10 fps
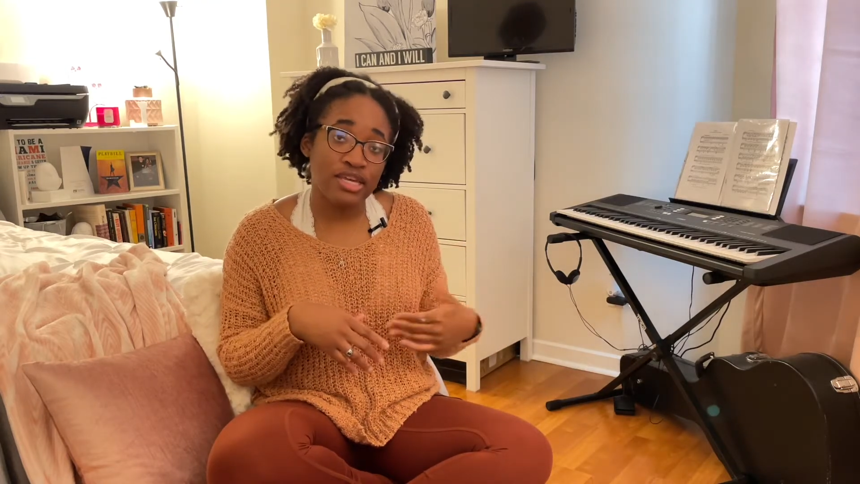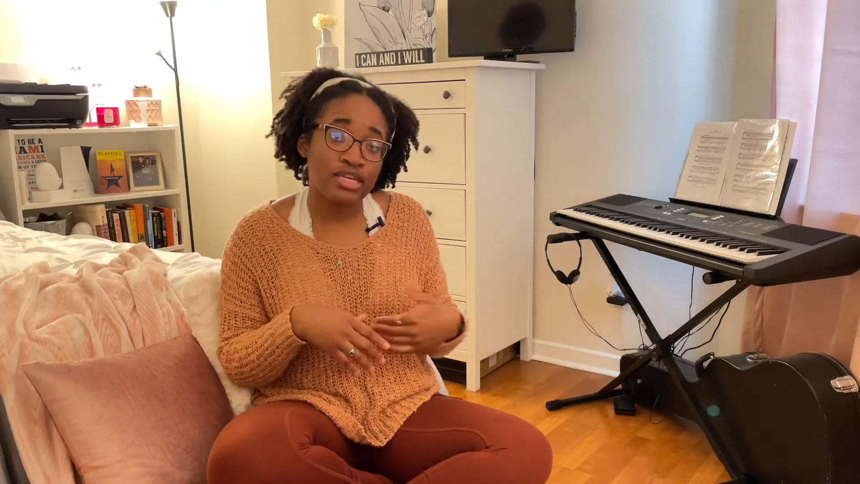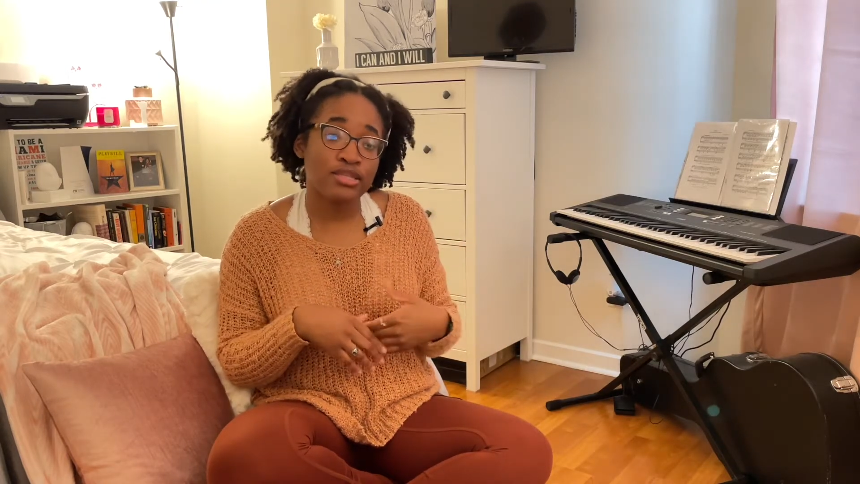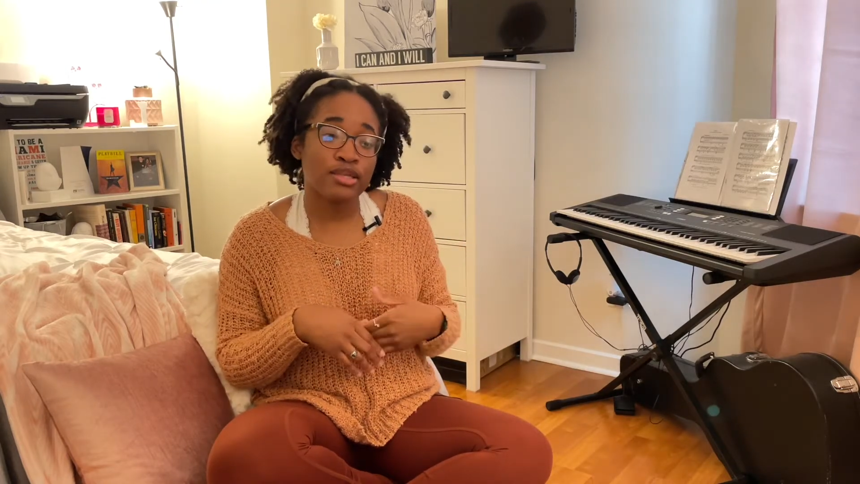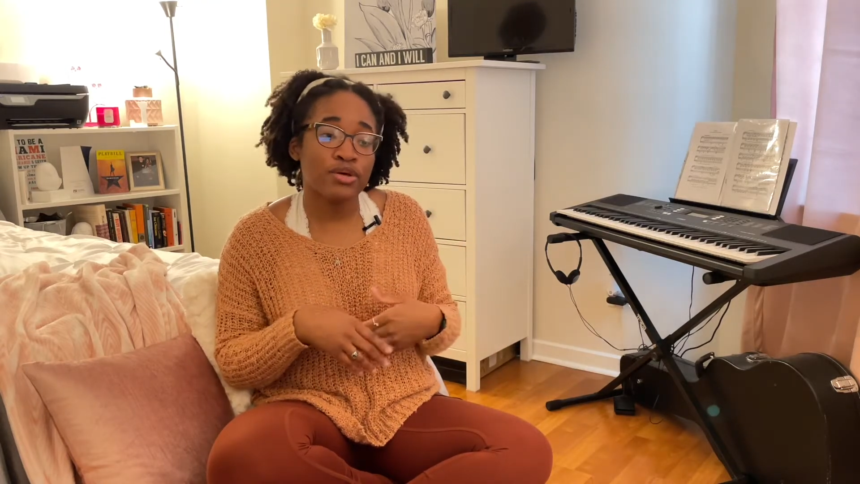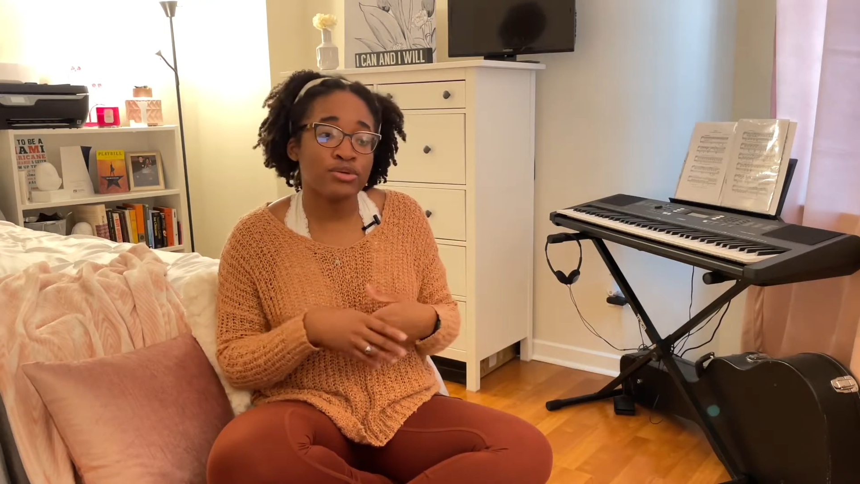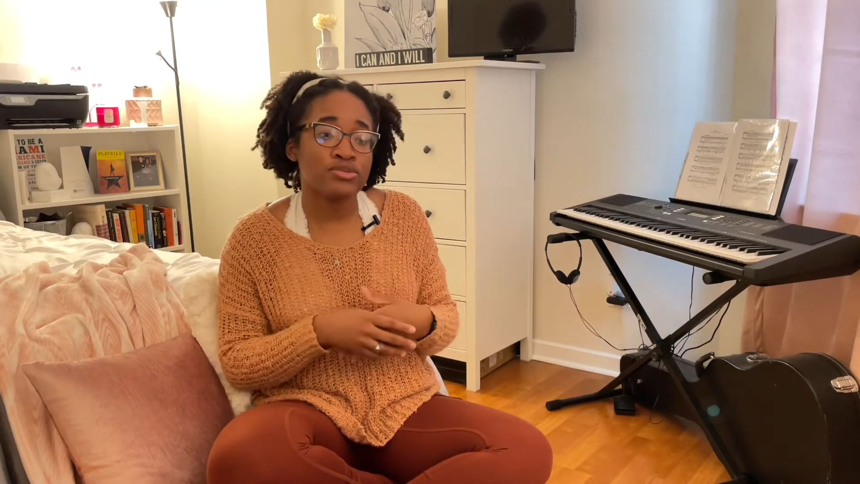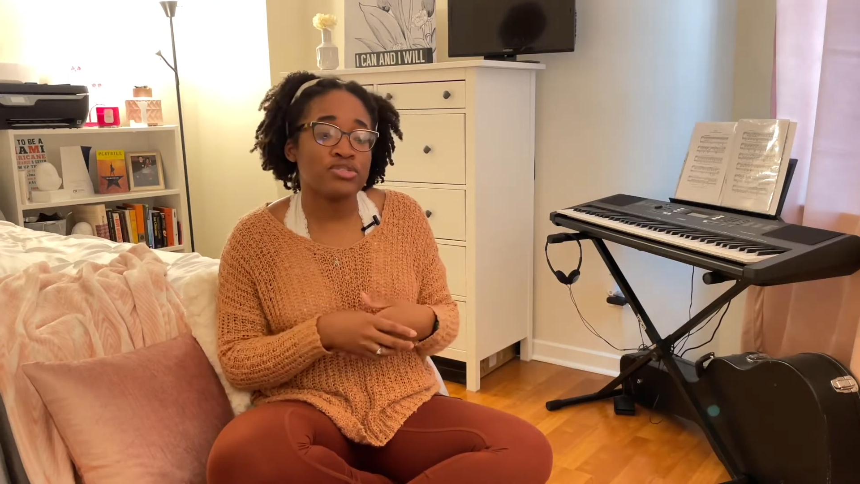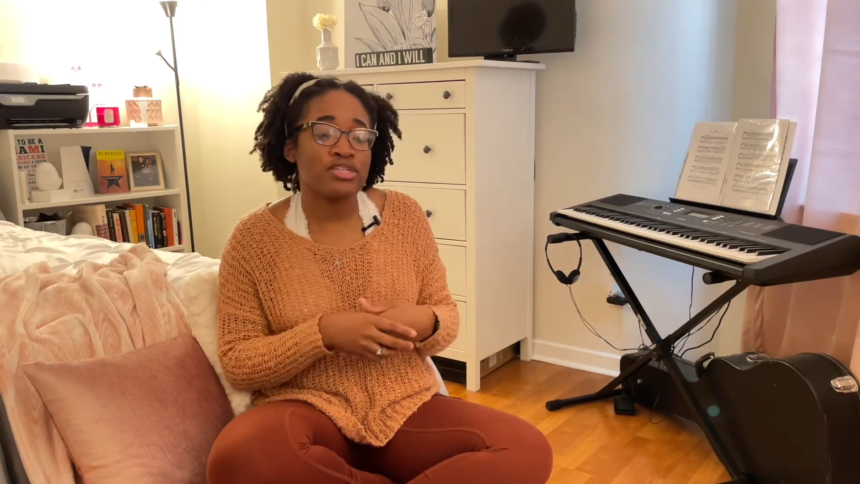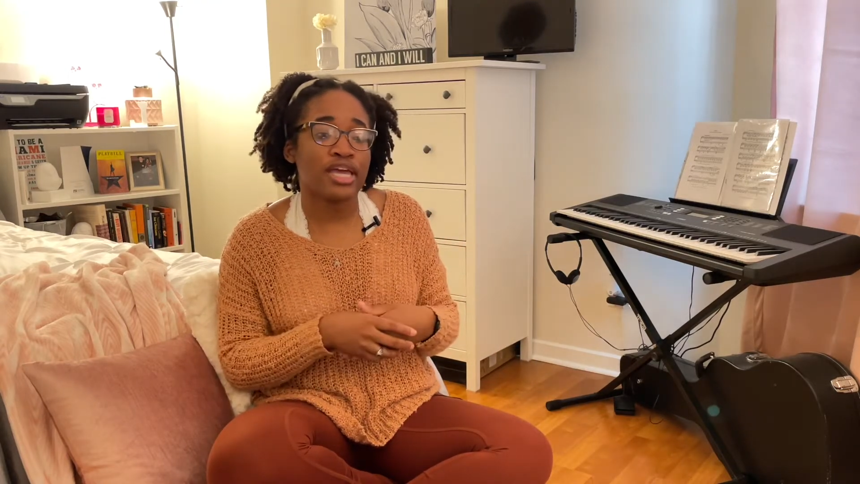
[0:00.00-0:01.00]
in
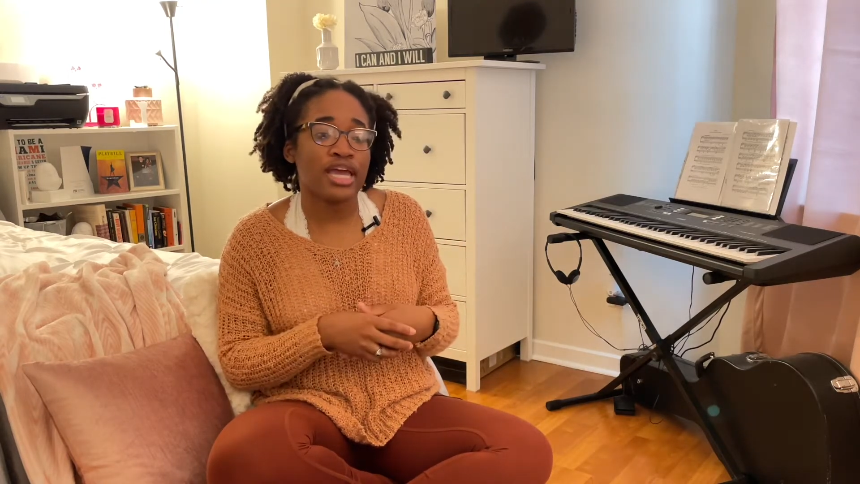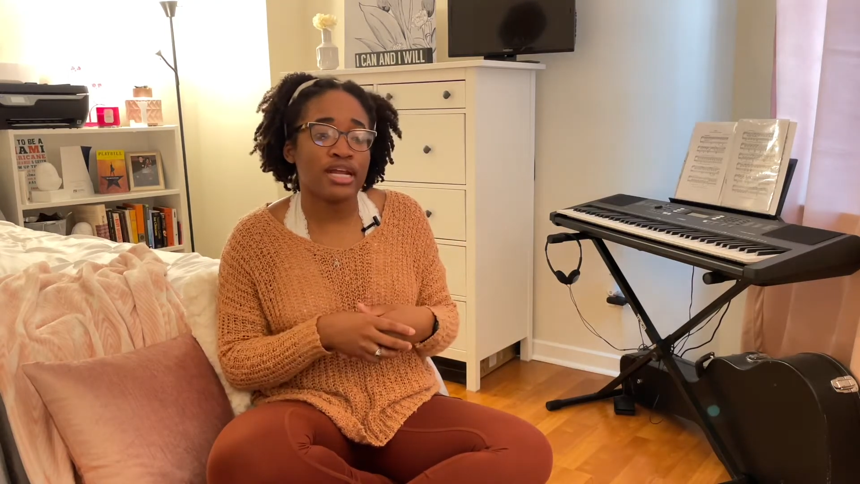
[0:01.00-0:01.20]
loans. And